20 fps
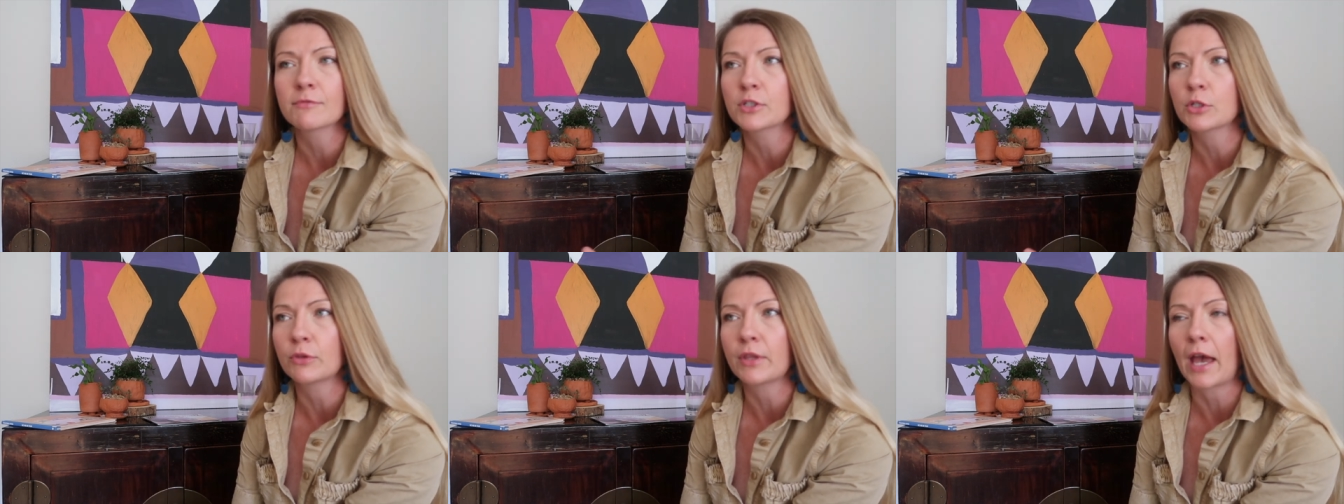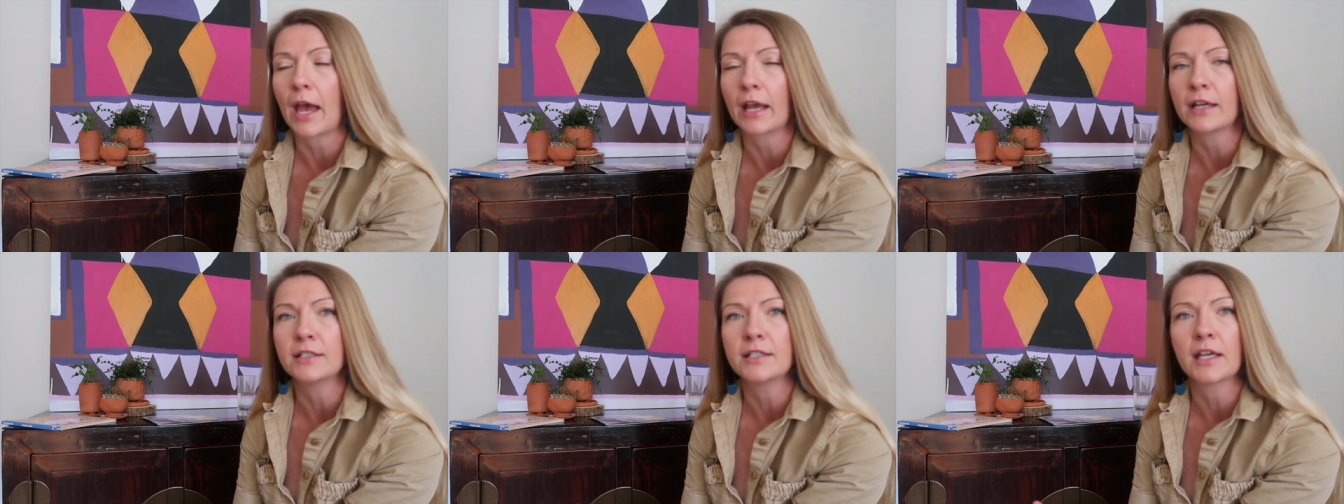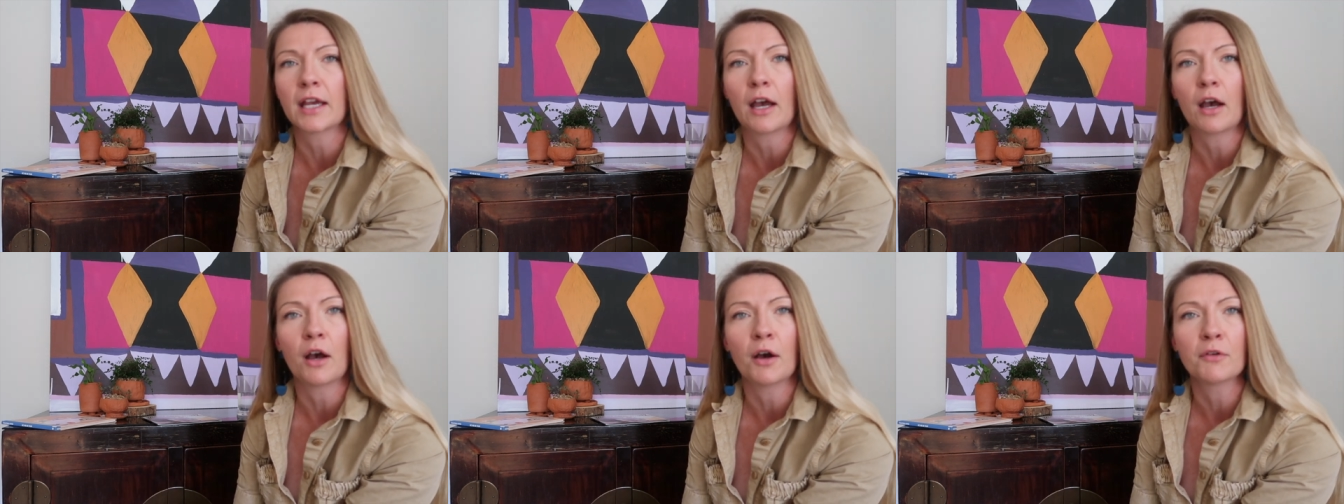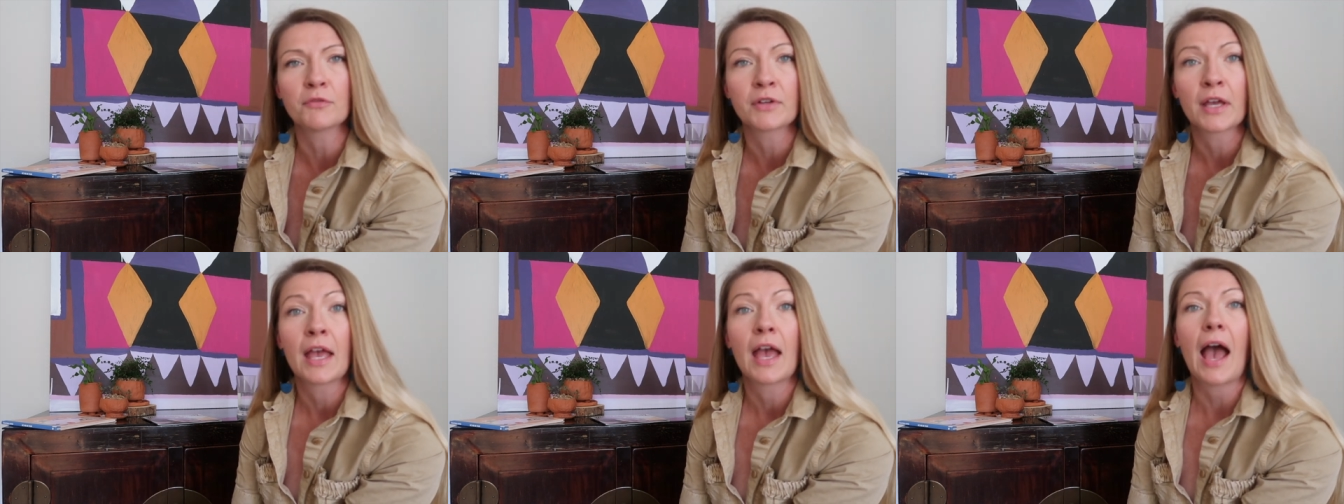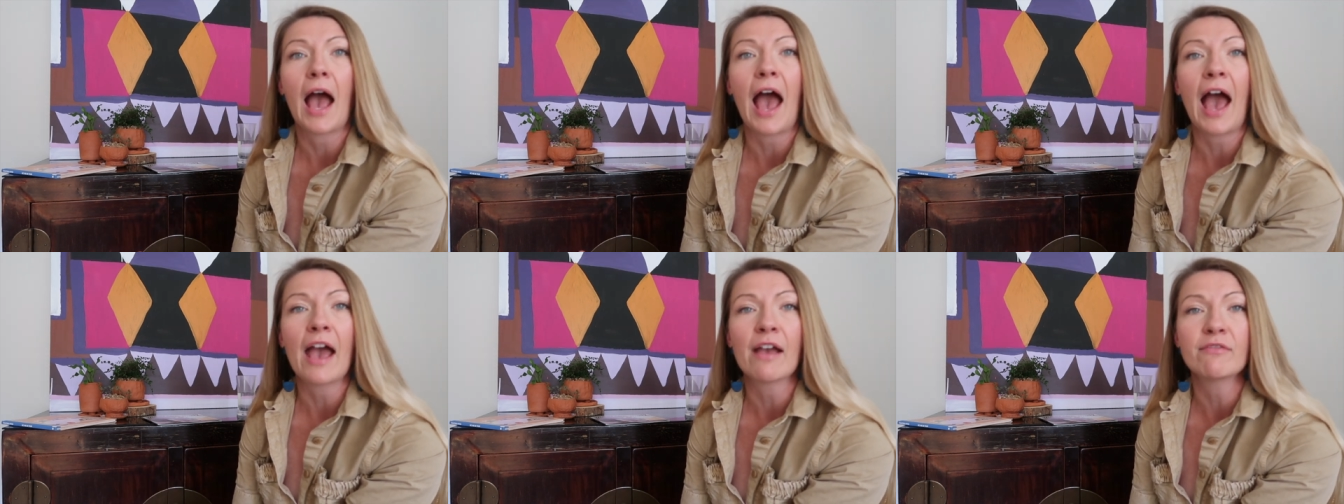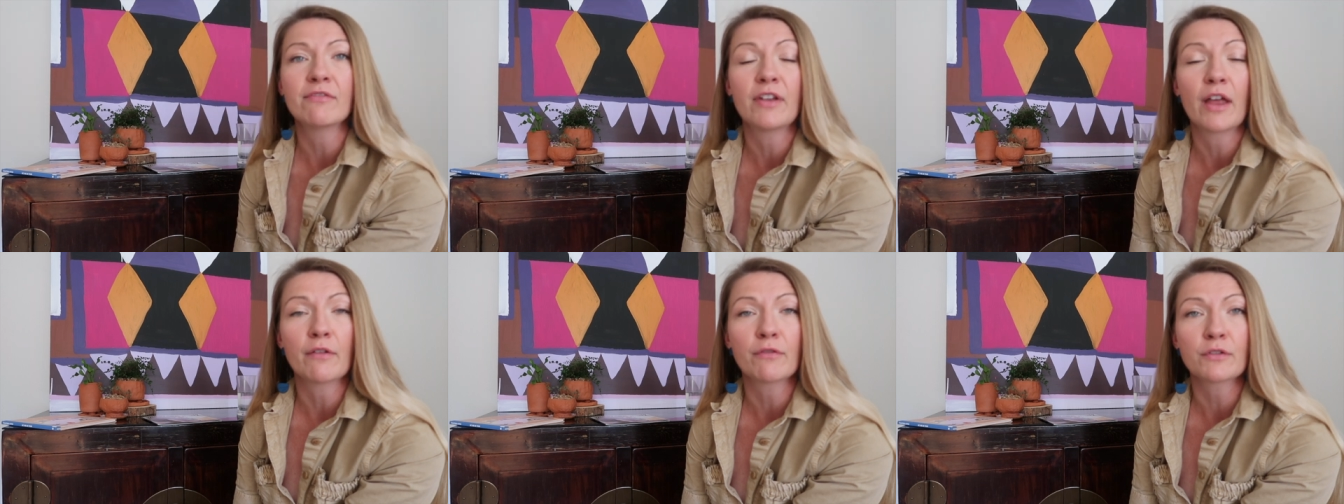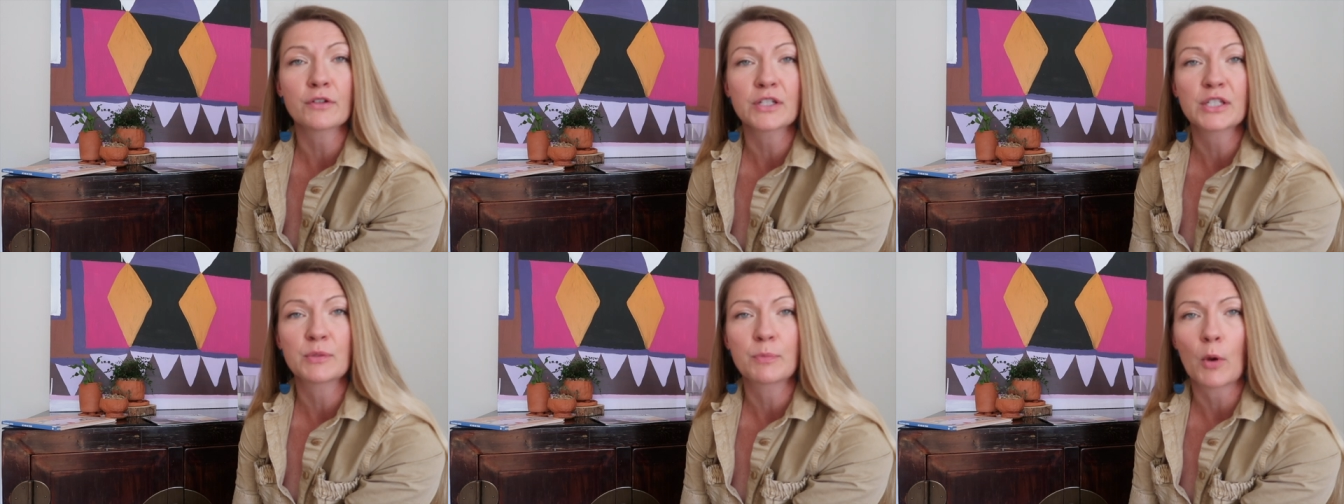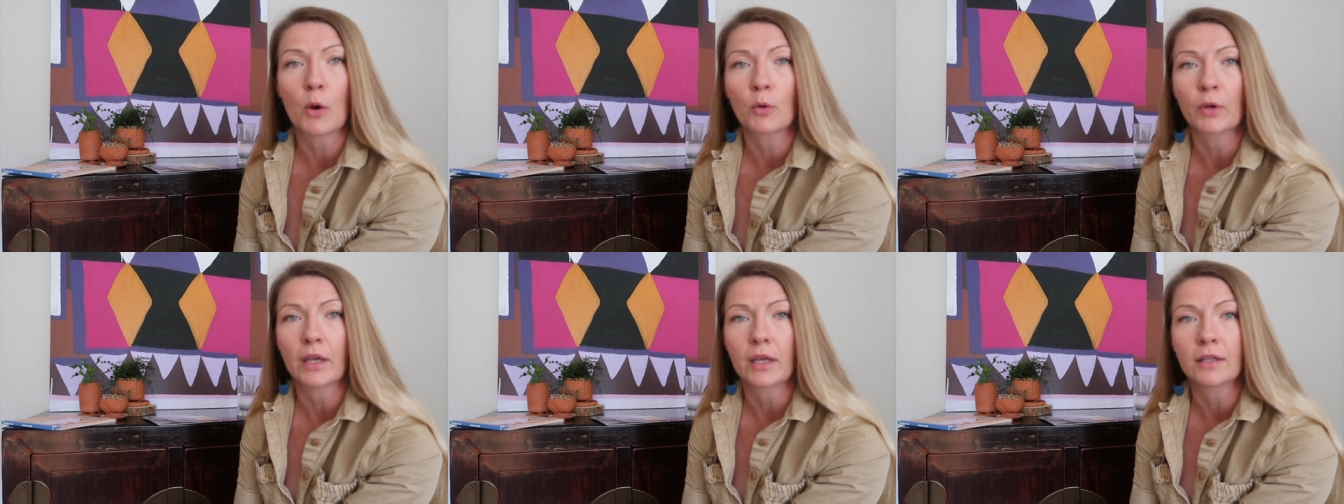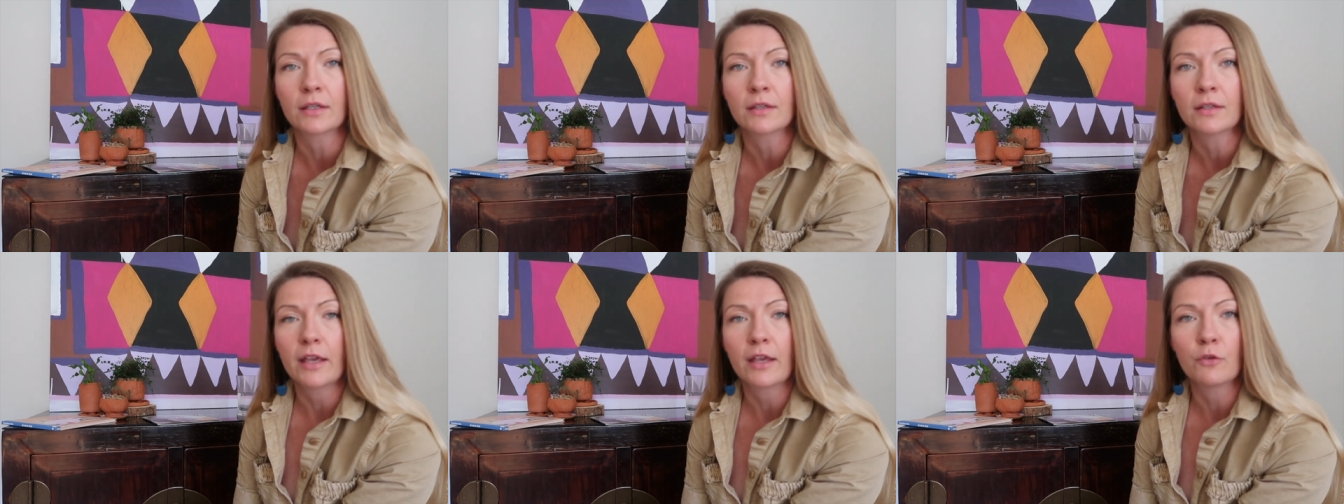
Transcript: So the idea of, I've never spoken